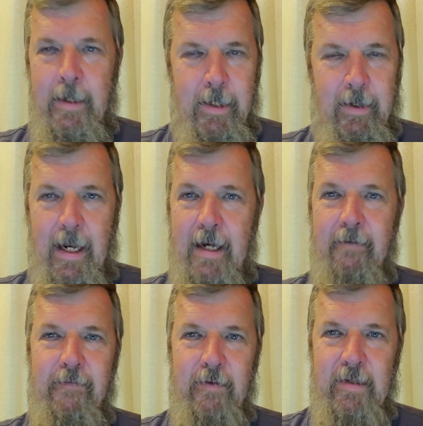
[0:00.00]
You're
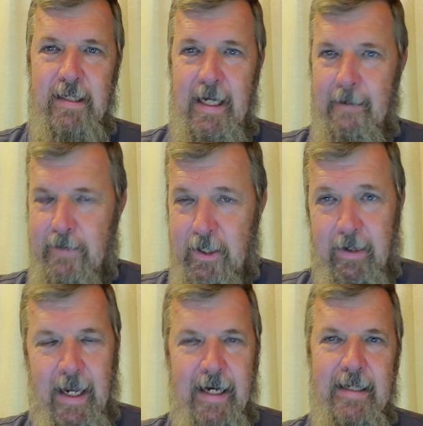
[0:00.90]
getting food stamps. You're
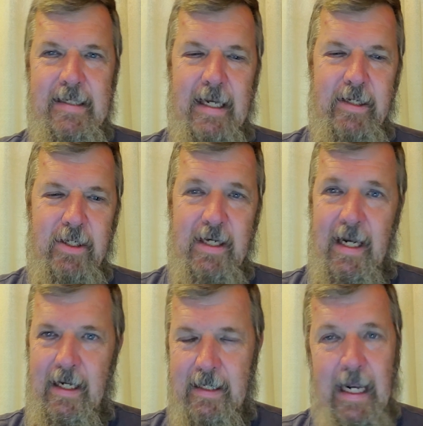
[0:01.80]
getting Section
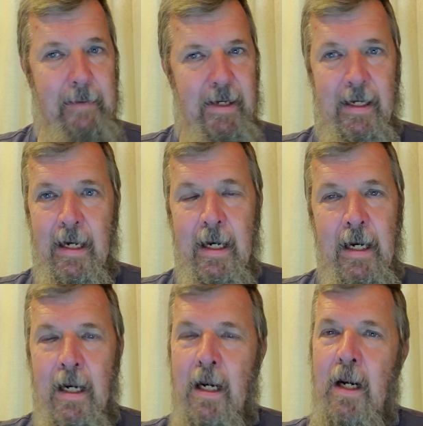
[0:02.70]
8. I mean,
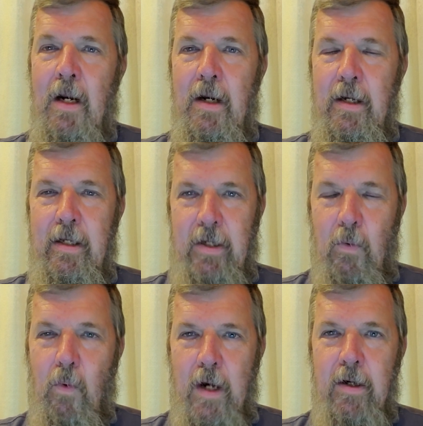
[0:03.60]
you
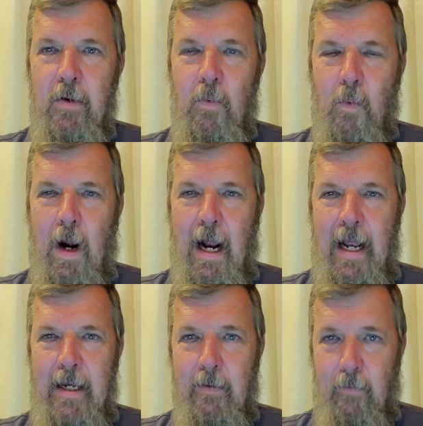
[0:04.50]
wonder
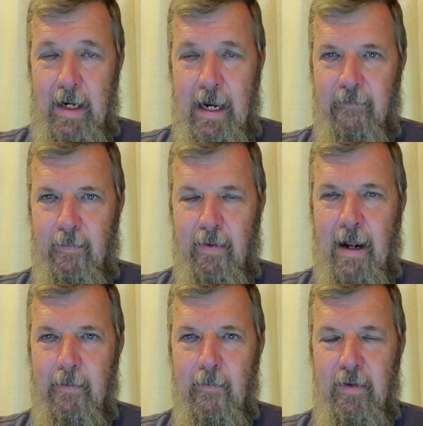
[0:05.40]
why we have a
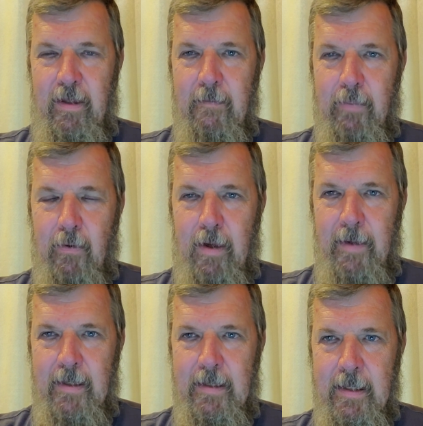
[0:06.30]
problem with
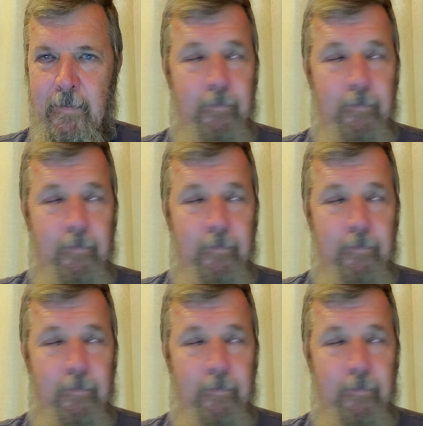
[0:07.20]
employment.